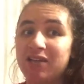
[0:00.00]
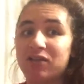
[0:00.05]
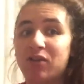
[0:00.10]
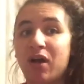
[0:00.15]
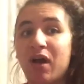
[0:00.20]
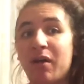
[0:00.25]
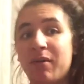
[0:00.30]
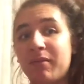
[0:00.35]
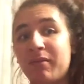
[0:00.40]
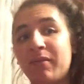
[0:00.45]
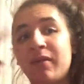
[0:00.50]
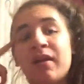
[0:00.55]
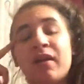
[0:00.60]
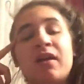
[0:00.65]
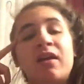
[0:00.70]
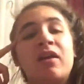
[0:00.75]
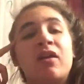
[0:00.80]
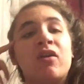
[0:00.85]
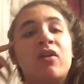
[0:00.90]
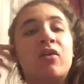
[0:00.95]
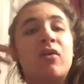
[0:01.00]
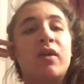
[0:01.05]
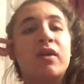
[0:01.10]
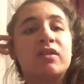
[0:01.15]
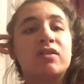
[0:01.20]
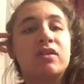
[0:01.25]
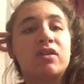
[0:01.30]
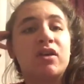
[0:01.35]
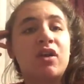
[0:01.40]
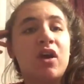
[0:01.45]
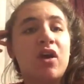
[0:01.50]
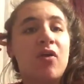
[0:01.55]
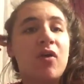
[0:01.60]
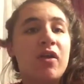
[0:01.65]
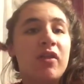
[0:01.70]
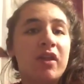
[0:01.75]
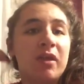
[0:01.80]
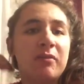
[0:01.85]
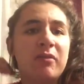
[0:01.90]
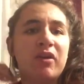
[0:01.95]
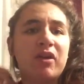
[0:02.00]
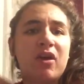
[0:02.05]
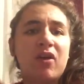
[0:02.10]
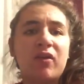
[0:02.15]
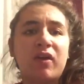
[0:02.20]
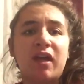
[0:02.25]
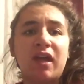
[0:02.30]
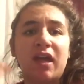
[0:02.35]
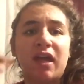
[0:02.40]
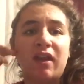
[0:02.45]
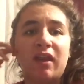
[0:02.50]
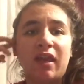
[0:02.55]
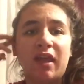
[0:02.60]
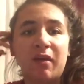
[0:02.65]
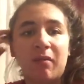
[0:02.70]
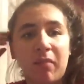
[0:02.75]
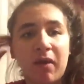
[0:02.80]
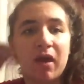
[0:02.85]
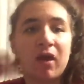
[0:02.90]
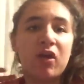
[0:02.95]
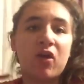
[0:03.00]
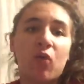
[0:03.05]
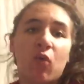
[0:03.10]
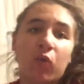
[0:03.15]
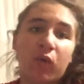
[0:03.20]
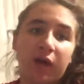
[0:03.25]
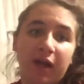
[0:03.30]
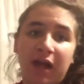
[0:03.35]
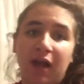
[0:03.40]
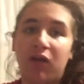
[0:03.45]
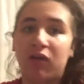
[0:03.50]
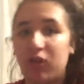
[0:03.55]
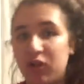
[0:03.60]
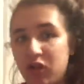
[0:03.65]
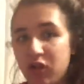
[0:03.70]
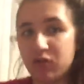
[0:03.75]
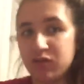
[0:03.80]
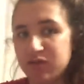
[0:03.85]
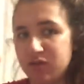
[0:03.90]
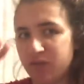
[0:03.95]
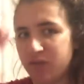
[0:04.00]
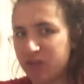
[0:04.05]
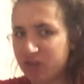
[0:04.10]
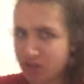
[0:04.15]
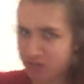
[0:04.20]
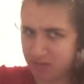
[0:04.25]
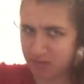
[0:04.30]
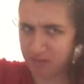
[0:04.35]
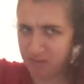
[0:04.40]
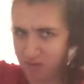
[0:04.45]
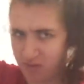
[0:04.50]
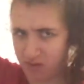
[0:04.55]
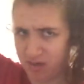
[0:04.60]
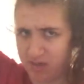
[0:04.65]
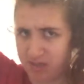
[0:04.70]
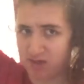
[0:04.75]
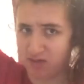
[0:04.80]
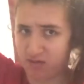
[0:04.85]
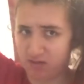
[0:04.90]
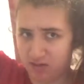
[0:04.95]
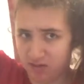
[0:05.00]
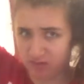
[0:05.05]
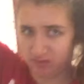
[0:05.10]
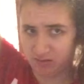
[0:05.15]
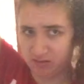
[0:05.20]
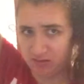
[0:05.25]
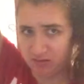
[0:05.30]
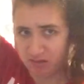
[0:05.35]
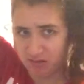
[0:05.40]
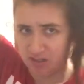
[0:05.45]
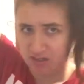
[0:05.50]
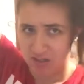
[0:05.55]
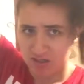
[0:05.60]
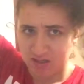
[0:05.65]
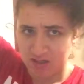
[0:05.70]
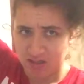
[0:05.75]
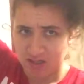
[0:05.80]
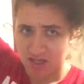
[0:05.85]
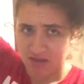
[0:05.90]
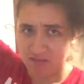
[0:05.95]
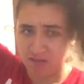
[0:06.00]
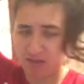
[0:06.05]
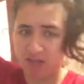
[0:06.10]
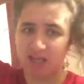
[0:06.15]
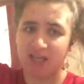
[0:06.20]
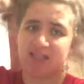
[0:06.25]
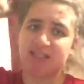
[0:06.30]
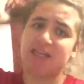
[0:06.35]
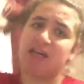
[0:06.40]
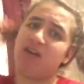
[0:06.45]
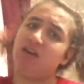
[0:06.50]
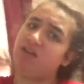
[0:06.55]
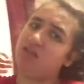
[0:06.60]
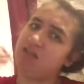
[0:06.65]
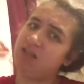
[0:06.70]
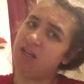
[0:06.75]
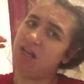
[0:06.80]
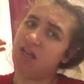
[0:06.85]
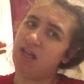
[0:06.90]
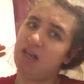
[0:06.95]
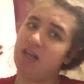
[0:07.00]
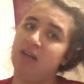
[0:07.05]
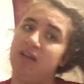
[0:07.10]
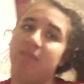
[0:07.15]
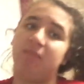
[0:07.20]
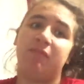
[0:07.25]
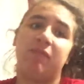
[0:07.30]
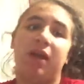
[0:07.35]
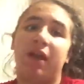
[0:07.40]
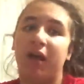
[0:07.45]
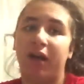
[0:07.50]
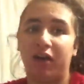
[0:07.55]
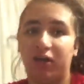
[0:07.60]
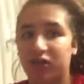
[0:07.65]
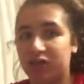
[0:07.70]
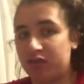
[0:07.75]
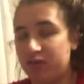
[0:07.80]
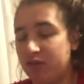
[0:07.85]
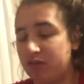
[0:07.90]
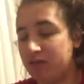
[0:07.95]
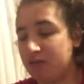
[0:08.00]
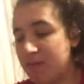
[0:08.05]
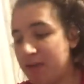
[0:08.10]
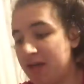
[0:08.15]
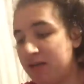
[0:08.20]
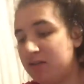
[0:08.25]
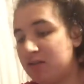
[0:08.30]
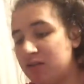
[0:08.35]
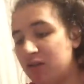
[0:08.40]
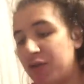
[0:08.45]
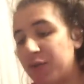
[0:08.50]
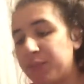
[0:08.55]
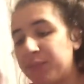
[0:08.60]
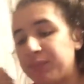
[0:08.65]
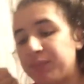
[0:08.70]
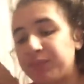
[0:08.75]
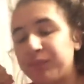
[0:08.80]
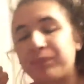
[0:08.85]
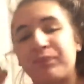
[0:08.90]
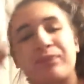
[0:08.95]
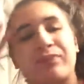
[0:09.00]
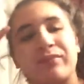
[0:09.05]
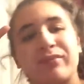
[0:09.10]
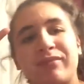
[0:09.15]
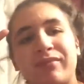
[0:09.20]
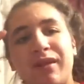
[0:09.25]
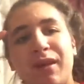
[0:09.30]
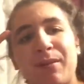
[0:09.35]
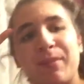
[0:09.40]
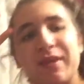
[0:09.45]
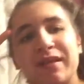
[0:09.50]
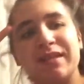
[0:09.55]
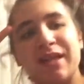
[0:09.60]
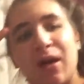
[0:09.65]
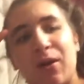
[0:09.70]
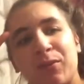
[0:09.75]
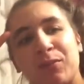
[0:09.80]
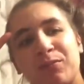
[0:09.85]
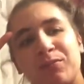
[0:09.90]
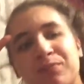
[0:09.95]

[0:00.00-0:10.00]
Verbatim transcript: So I'm going to go and then I'm going to go get in like my workout clothes and redo my ponytail because I've been laying down all day and my hair just looks a mess. So peace out.